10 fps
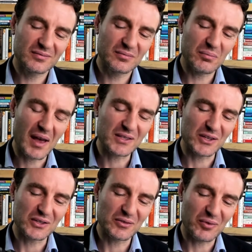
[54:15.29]

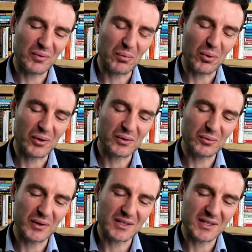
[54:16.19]
message from the book,
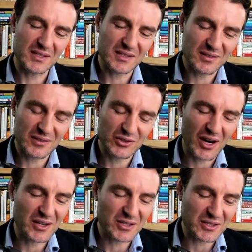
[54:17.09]
which is
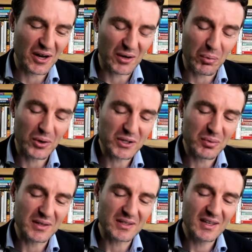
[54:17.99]
change is not a
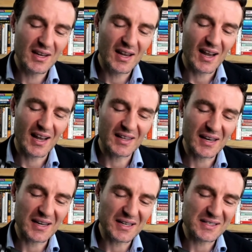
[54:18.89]
punishment, and that
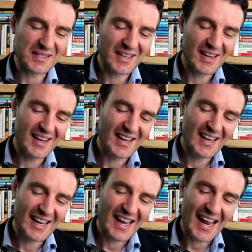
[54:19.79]
it is
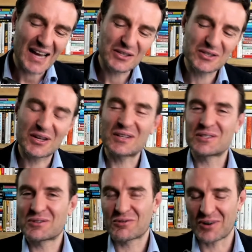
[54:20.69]

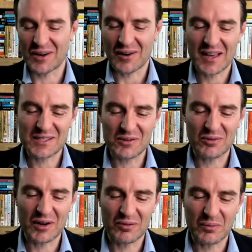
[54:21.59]
Exercise 3 or lesson
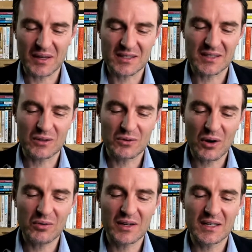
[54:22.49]
3 from this, you
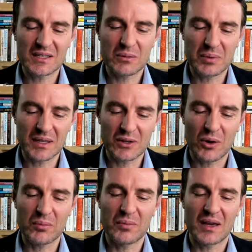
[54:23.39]
don't need to
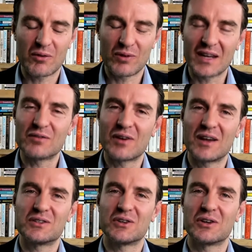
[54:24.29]
become a
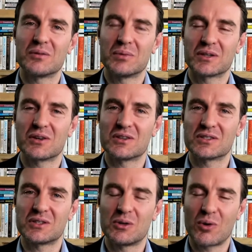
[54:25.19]
reinventor
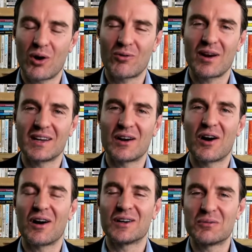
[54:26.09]
because you already
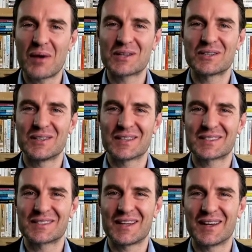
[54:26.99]
are. You mentioned
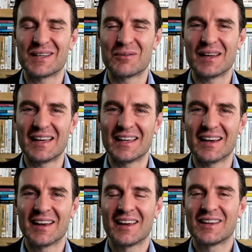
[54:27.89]
this, Nadia, with
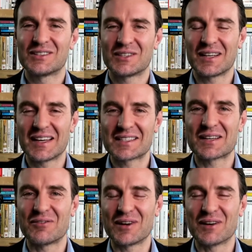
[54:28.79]
Ilya. She is
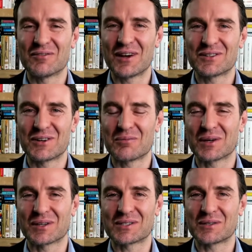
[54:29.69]
a reinventor
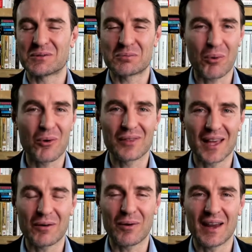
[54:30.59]
because she was born
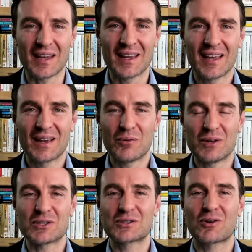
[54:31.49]
that way. We
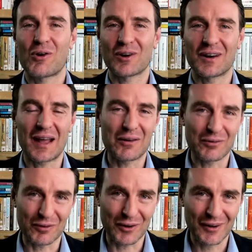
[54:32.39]
just taught it out
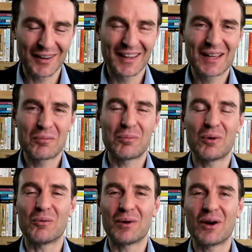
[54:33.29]
of her,
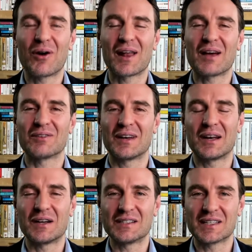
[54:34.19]
but we all have it in
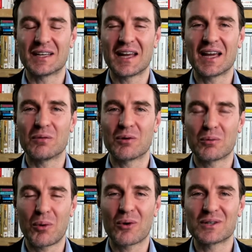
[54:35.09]
our DNA. We're
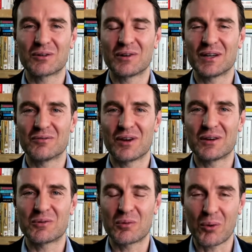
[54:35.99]
born to
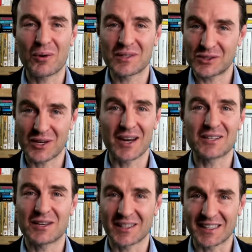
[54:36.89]
reinvent. We're born to
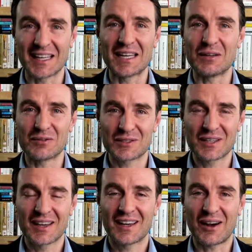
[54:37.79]
change like the leaves
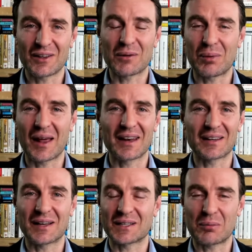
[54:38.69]
on the planet,
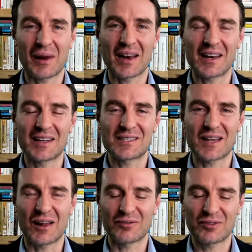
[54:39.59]
like the planet
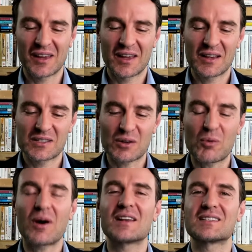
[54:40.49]
itself. So
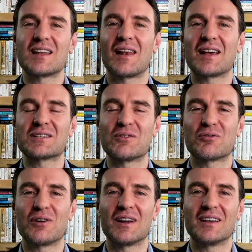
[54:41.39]
what is the lesson
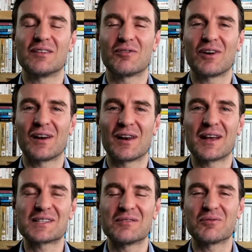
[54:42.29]
3, the final
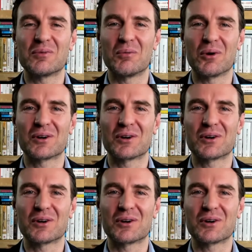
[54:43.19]
lesson from the book?